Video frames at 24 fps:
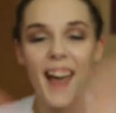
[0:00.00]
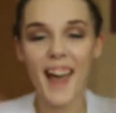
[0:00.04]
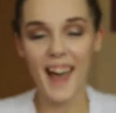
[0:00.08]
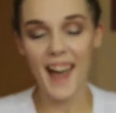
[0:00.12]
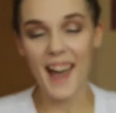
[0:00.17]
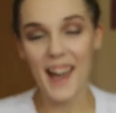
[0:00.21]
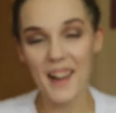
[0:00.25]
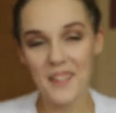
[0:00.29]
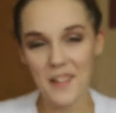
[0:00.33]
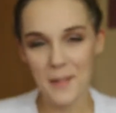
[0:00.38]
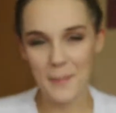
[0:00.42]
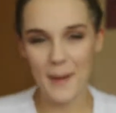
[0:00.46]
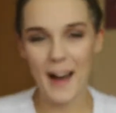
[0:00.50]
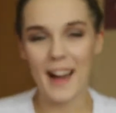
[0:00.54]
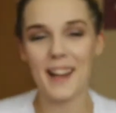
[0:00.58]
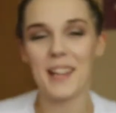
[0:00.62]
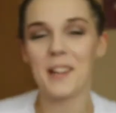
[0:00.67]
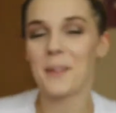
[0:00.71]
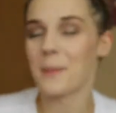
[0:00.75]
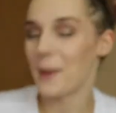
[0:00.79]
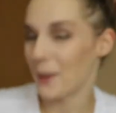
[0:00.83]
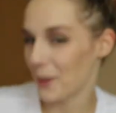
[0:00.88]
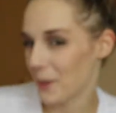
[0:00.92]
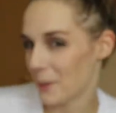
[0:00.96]
Hey everybody
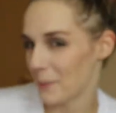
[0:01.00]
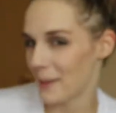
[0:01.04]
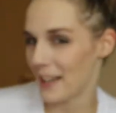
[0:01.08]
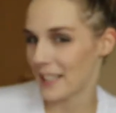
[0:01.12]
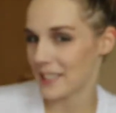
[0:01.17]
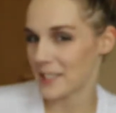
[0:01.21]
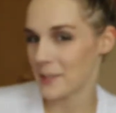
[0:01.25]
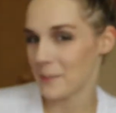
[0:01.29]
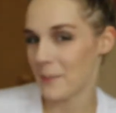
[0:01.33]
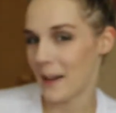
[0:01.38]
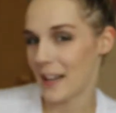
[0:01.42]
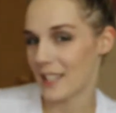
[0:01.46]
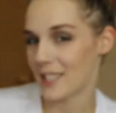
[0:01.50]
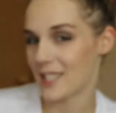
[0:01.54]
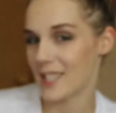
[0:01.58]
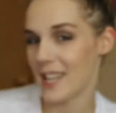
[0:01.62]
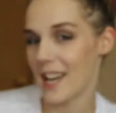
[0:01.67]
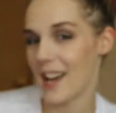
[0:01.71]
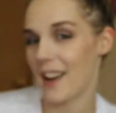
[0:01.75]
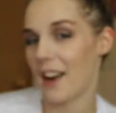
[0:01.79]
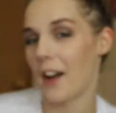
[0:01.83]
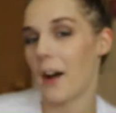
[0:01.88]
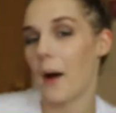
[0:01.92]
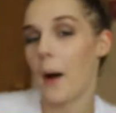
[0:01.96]
and welcome back to my
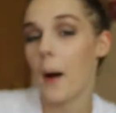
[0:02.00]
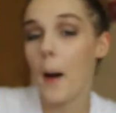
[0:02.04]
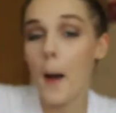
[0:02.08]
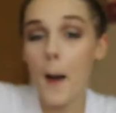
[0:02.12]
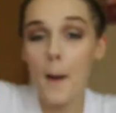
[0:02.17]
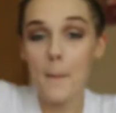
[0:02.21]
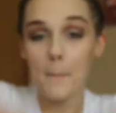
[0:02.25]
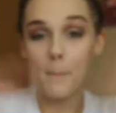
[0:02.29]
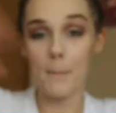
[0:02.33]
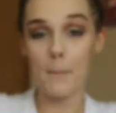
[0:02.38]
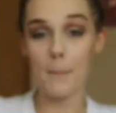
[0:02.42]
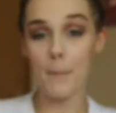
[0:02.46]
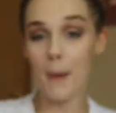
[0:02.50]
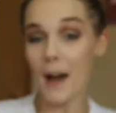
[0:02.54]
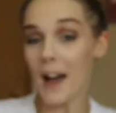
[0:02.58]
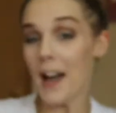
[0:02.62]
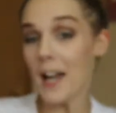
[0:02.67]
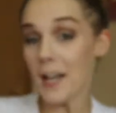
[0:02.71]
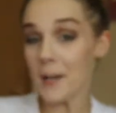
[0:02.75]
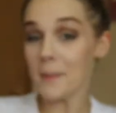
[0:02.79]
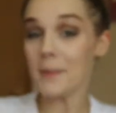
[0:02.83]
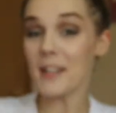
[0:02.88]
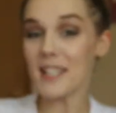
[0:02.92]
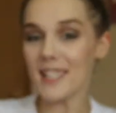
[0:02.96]
channel, Baby
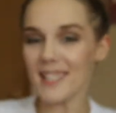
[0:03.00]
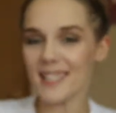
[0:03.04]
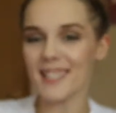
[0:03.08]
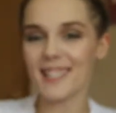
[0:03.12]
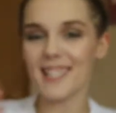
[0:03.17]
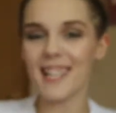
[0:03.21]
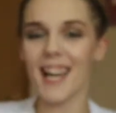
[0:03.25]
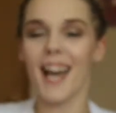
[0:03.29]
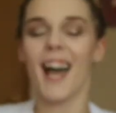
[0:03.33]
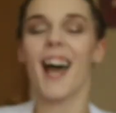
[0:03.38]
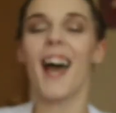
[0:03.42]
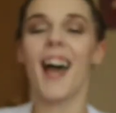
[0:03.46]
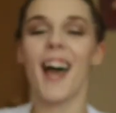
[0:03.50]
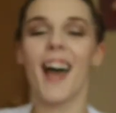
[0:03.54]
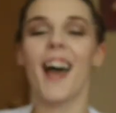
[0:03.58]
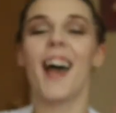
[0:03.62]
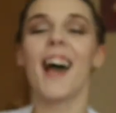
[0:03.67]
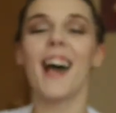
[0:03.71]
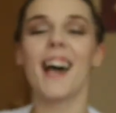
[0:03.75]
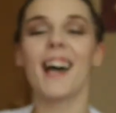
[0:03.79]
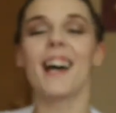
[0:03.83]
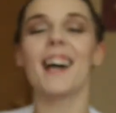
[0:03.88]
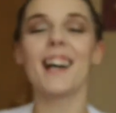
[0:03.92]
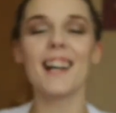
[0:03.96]

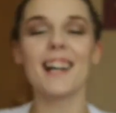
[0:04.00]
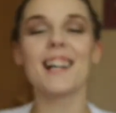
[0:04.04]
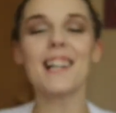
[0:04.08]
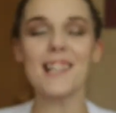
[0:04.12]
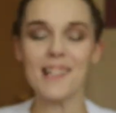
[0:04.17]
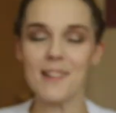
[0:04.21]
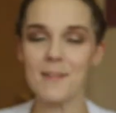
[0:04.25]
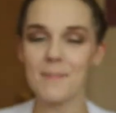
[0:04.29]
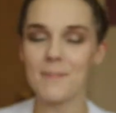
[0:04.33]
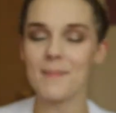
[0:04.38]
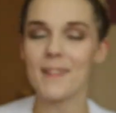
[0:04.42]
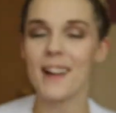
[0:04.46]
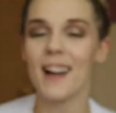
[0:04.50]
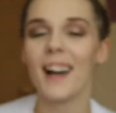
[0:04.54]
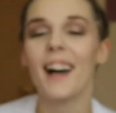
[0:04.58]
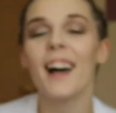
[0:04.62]
Skate!